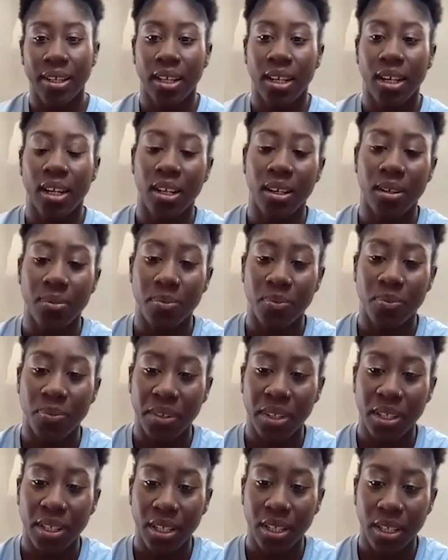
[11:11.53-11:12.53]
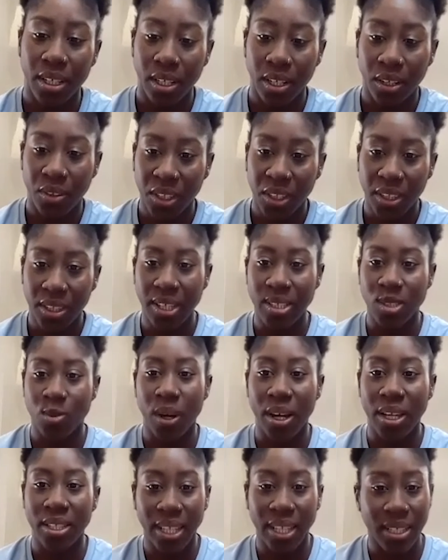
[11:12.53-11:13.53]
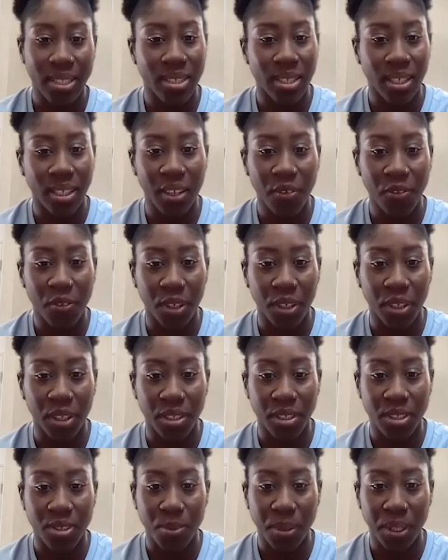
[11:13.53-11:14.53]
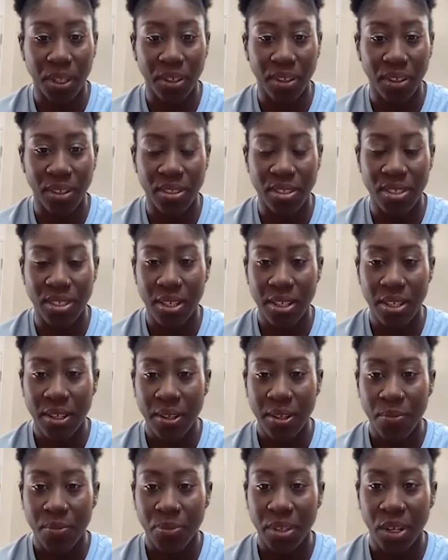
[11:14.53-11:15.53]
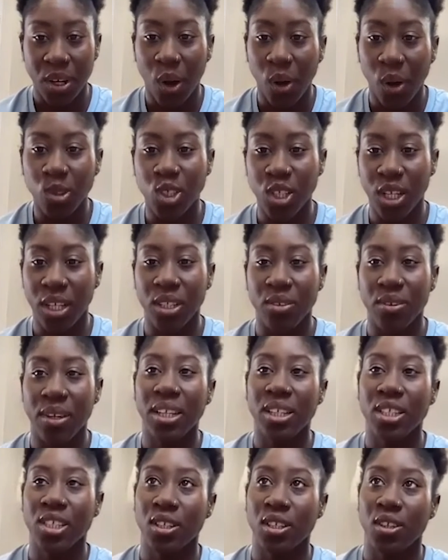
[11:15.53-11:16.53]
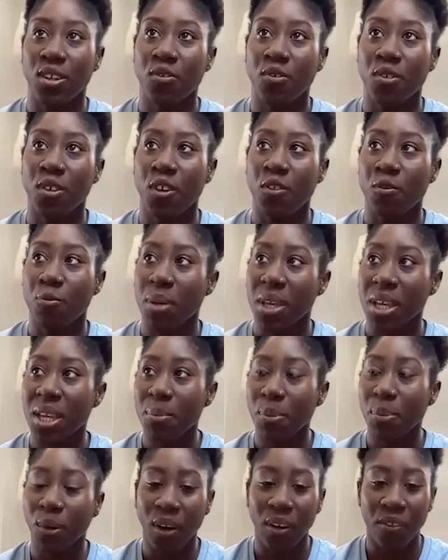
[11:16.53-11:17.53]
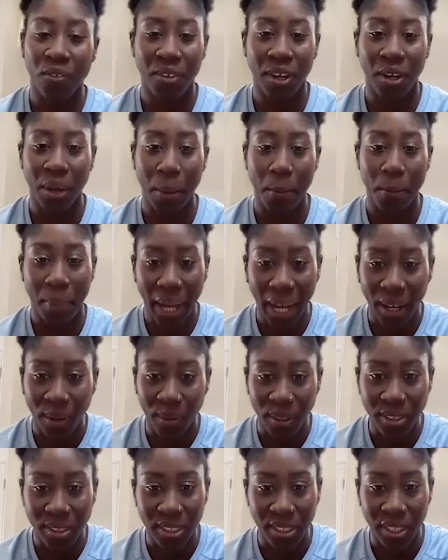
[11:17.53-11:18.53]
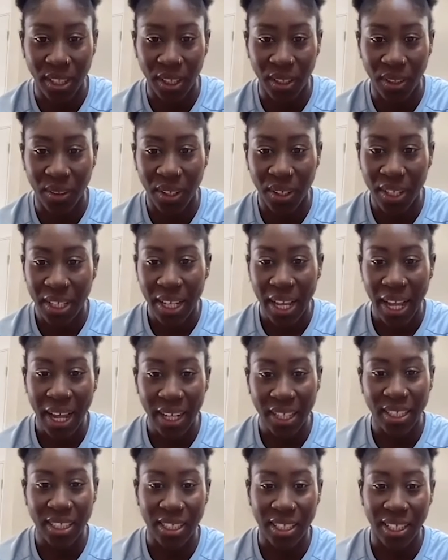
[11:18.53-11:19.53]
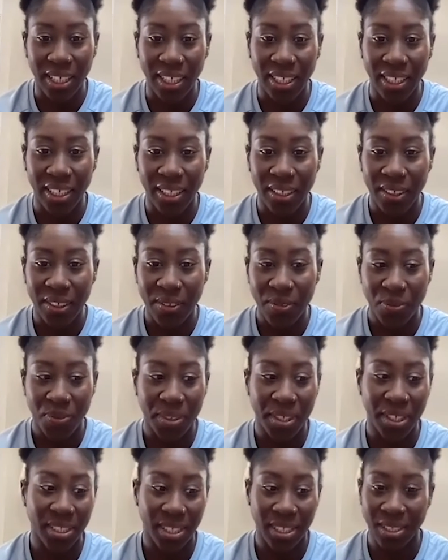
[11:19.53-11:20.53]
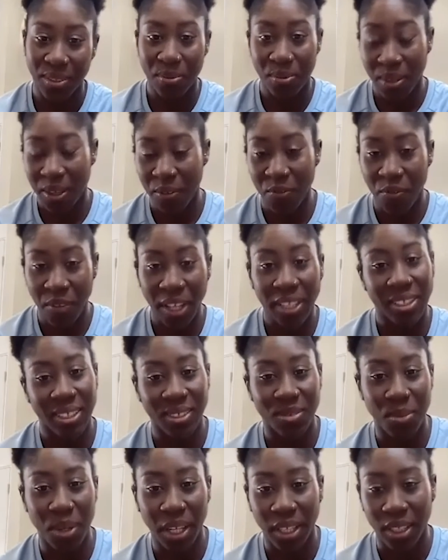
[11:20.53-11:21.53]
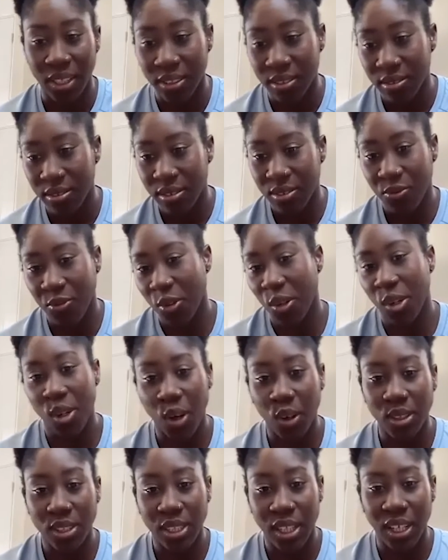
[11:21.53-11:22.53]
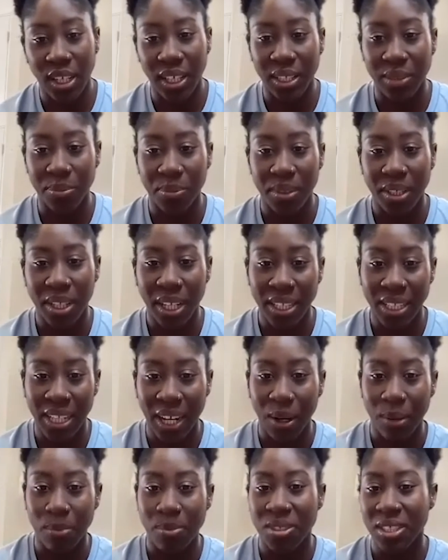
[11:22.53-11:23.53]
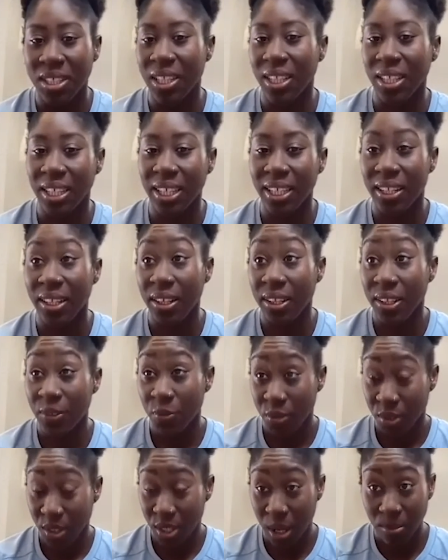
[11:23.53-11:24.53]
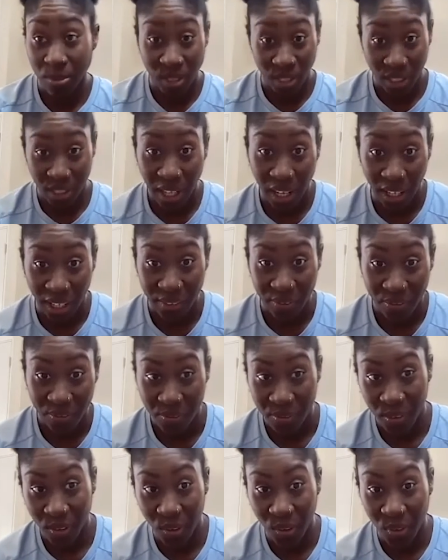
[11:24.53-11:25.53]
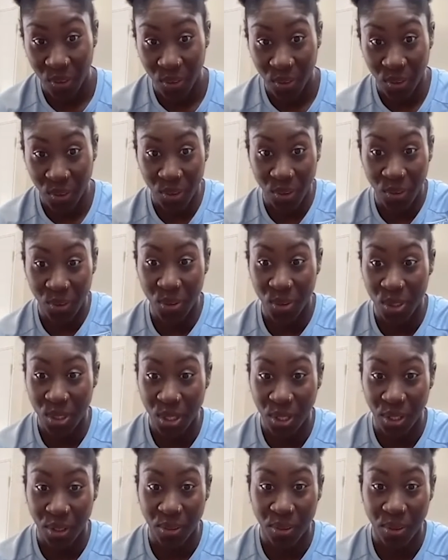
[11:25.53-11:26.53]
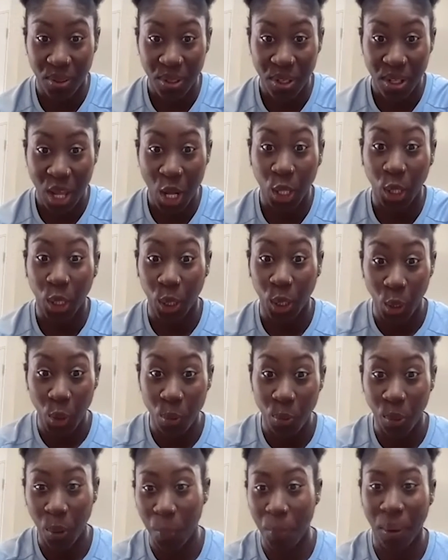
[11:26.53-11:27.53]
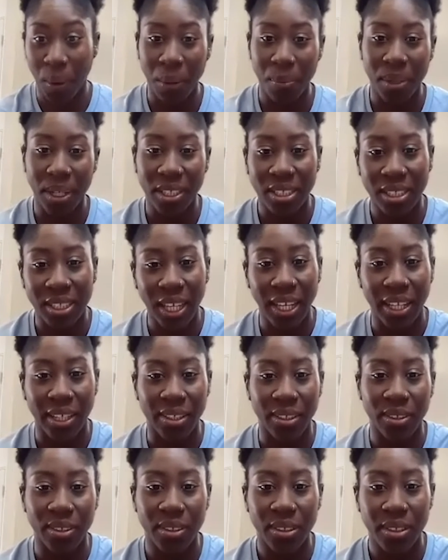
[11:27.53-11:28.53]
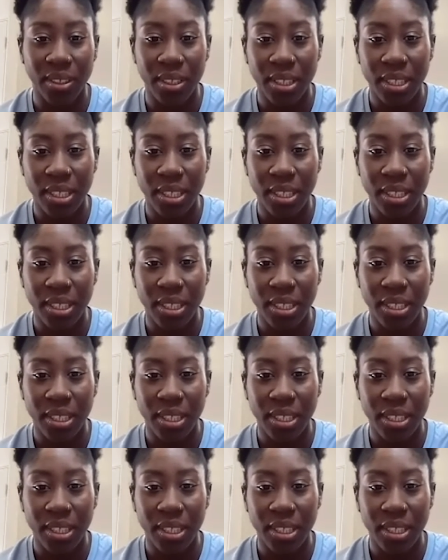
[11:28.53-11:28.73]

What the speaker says: And I think that's why it's had significance, because a whole generation of people have felt empowered to go, actually, this has affected me for a long time. And now I'm seeing it come to life on the, you know, a global public scale.